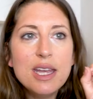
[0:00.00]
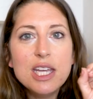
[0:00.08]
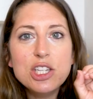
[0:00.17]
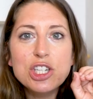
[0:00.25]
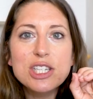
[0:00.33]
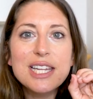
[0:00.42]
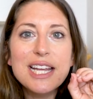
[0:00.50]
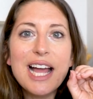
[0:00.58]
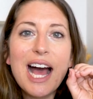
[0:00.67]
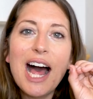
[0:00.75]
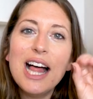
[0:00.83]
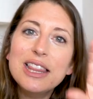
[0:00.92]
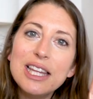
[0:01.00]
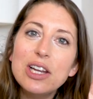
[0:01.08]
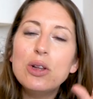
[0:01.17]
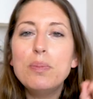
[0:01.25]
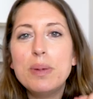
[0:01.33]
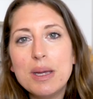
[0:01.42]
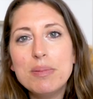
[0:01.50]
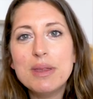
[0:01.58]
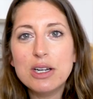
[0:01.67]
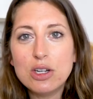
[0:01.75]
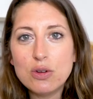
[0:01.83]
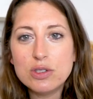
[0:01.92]
It's just like a little beep
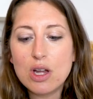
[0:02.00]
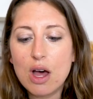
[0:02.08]
that goes